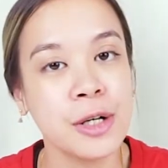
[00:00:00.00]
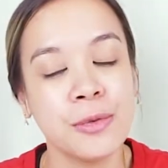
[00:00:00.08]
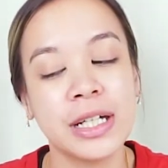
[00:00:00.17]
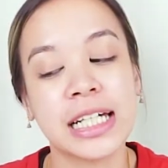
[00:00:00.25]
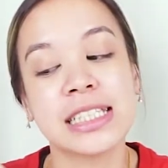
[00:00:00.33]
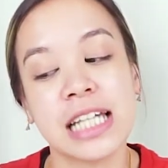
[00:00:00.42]

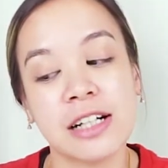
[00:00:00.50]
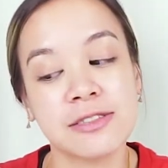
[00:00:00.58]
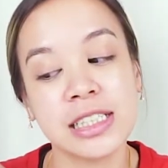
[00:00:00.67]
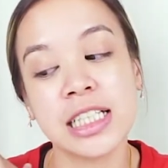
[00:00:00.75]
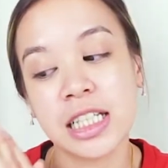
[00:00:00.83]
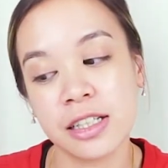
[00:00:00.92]
we can
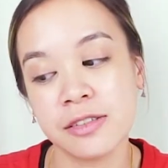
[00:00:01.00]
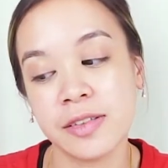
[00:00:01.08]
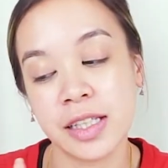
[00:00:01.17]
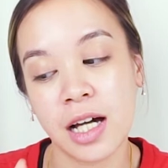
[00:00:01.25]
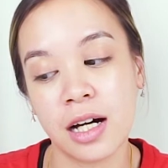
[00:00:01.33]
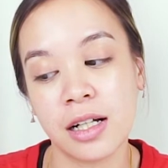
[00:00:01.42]
definitely give
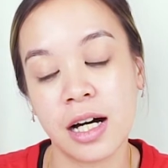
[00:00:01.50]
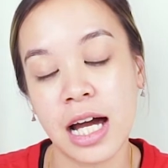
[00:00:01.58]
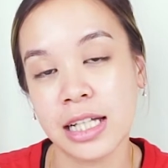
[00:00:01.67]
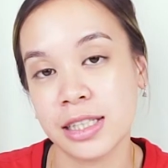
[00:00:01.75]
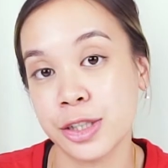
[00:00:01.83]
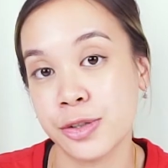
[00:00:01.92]
YADAH
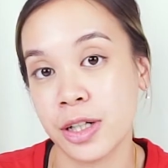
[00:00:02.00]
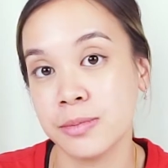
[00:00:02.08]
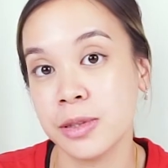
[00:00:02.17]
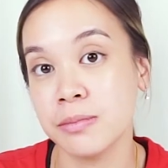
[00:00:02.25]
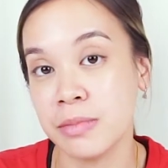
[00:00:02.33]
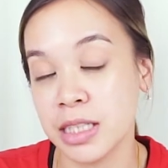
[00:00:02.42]

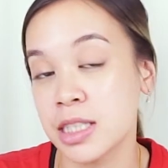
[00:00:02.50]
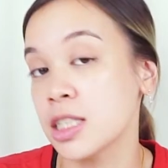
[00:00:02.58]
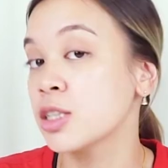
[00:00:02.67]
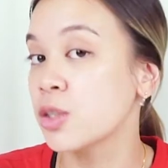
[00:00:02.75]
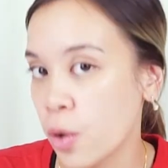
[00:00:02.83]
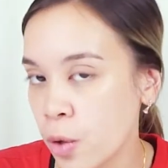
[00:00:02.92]
Anti-Trouble Mist a
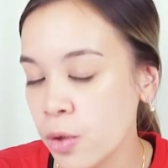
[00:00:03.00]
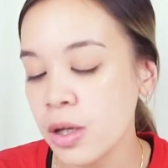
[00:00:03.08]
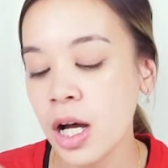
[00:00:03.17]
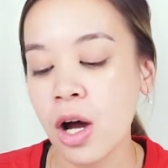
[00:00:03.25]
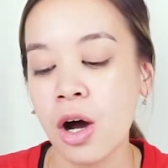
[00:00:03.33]
go.